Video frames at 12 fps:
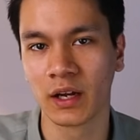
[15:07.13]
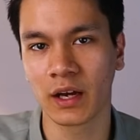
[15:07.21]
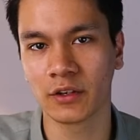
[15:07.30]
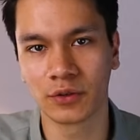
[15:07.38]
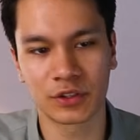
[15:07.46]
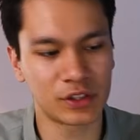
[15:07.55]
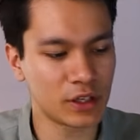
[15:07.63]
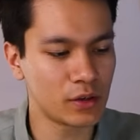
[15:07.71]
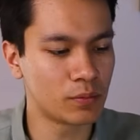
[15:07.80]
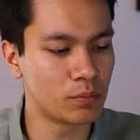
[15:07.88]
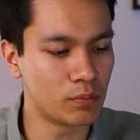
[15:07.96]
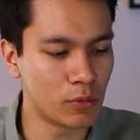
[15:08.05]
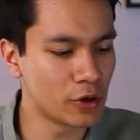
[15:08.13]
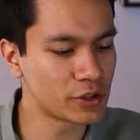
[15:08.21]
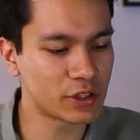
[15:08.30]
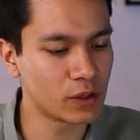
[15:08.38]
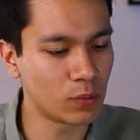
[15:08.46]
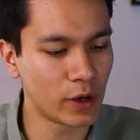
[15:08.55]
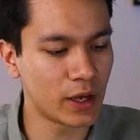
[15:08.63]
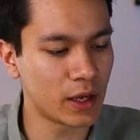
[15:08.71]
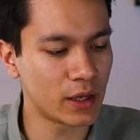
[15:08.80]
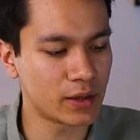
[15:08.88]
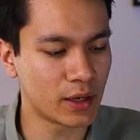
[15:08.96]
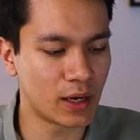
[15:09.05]
and you'll see mostly
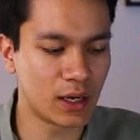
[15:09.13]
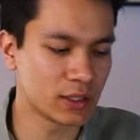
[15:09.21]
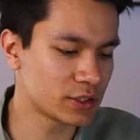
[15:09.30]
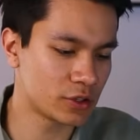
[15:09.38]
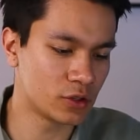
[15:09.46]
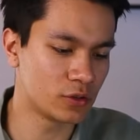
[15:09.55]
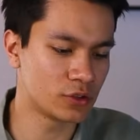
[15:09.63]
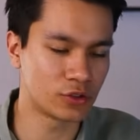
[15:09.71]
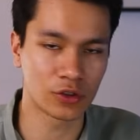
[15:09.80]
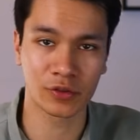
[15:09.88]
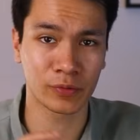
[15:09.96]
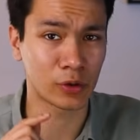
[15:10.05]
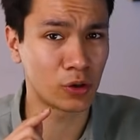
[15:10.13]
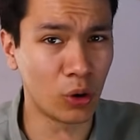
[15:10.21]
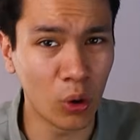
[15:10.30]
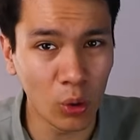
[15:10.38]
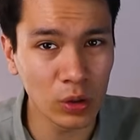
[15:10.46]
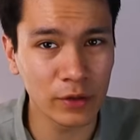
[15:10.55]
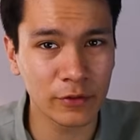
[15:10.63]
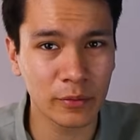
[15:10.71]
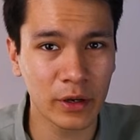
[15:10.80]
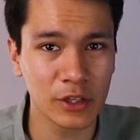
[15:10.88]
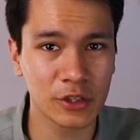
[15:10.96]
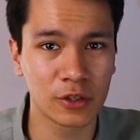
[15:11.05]
where they're asking you to just recall
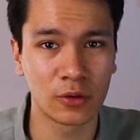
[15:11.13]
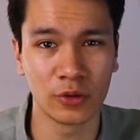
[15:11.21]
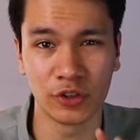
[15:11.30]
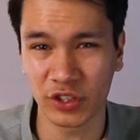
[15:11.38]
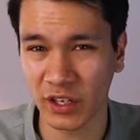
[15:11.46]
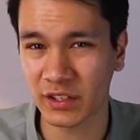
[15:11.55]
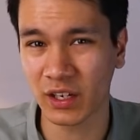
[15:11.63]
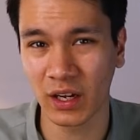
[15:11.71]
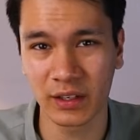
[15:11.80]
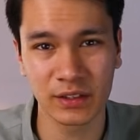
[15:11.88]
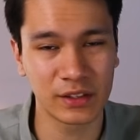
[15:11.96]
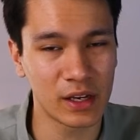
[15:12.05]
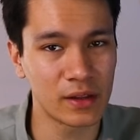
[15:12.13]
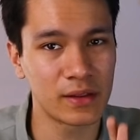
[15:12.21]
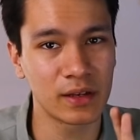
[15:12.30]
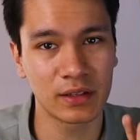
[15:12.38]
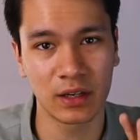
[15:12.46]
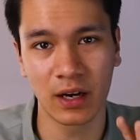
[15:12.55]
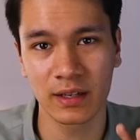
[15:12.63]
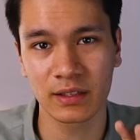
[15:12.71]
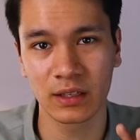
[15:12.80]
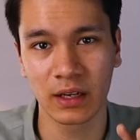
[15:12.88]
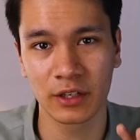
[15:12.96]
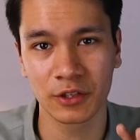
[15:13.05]
information or just understand things in
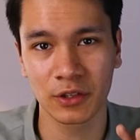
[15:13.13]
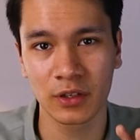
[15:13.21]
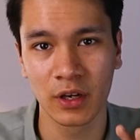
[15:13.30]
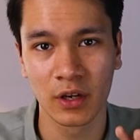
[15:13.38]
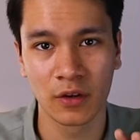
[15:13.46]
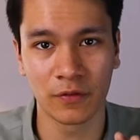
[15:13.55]
isolation,